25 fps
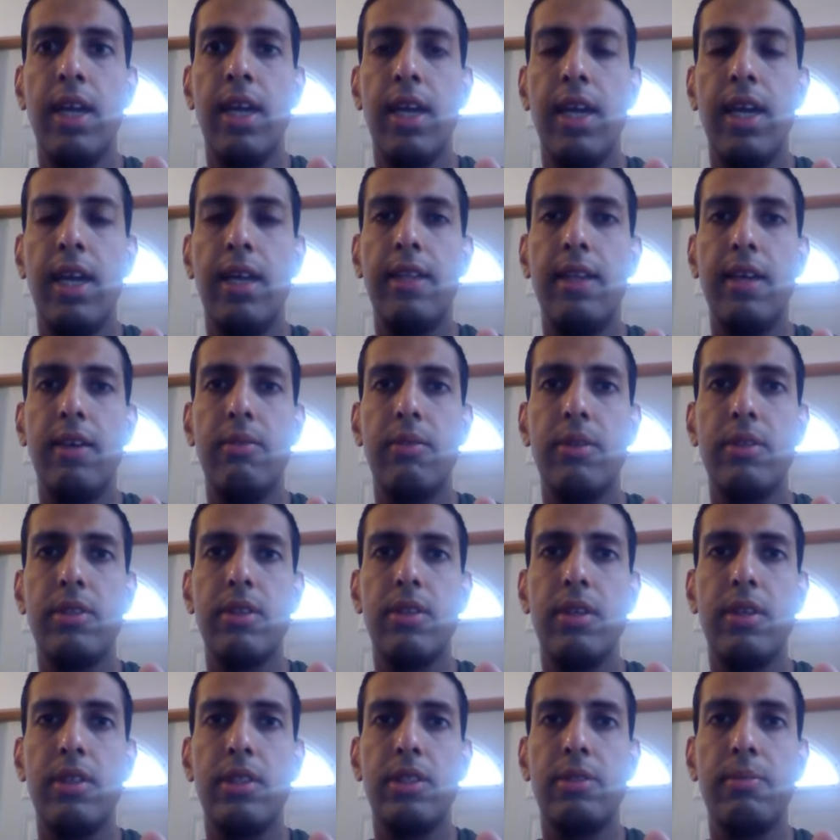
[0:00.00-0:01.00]
it then
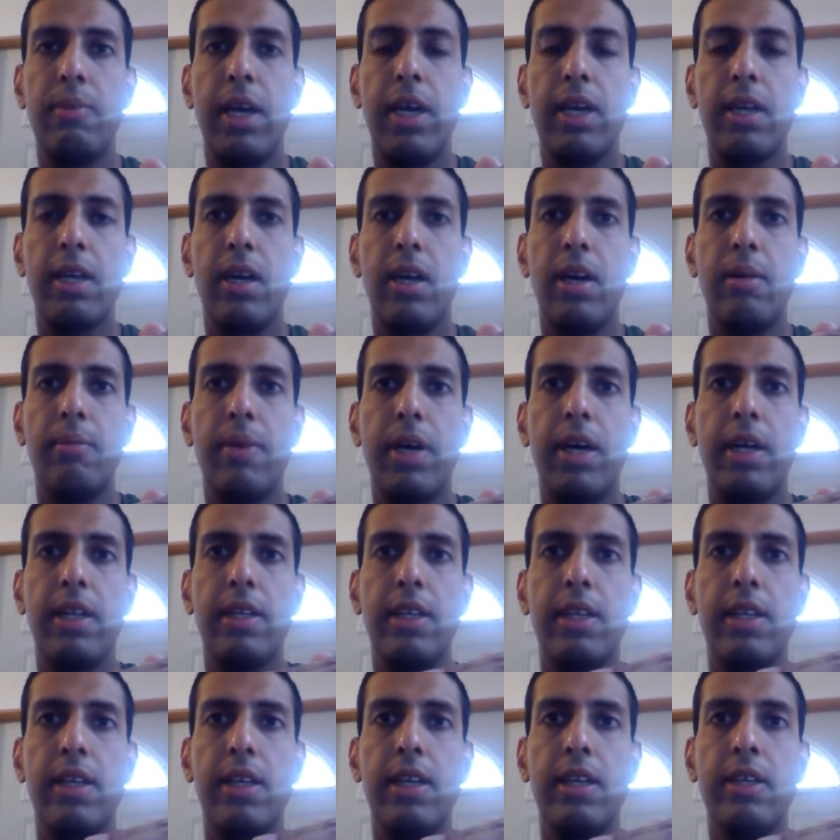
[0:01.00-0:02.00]
returns back up on
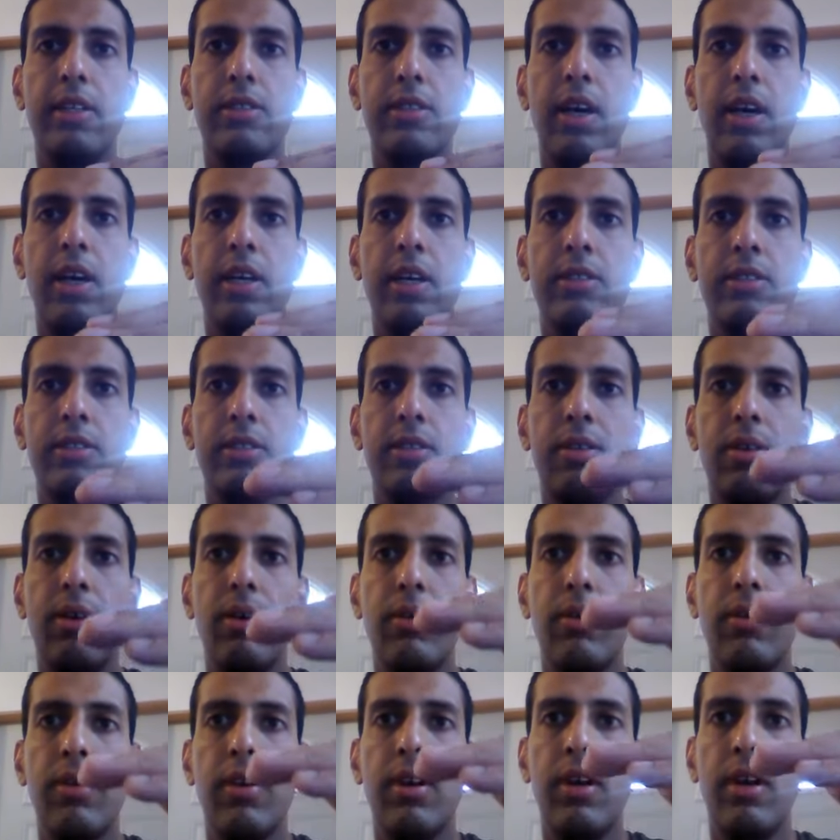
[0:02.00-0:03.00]
the exhaust
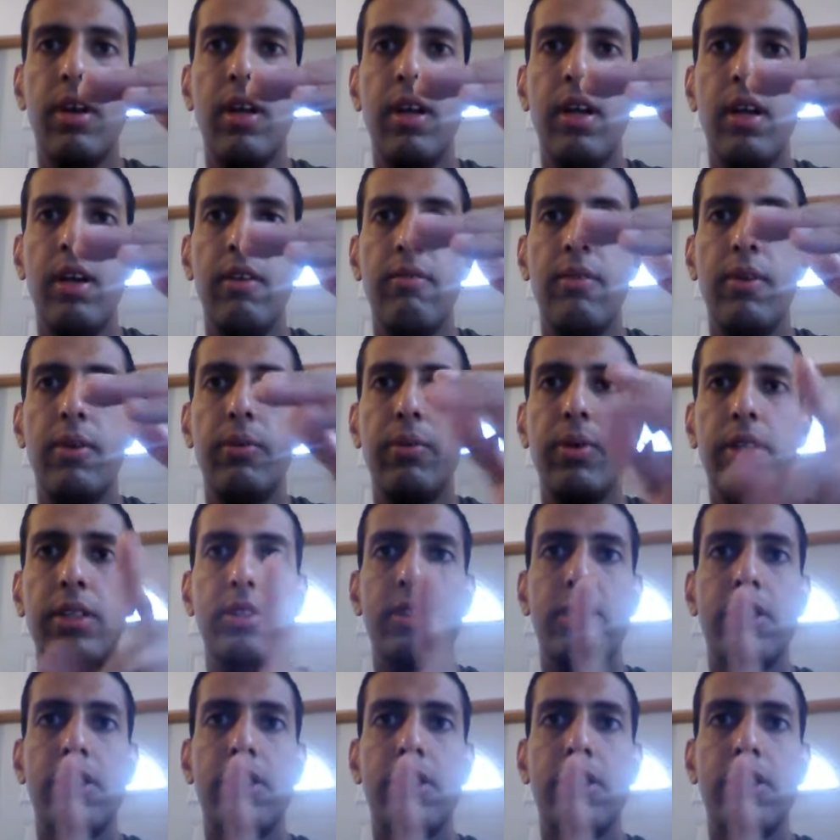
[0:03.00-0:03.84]
stroke, for which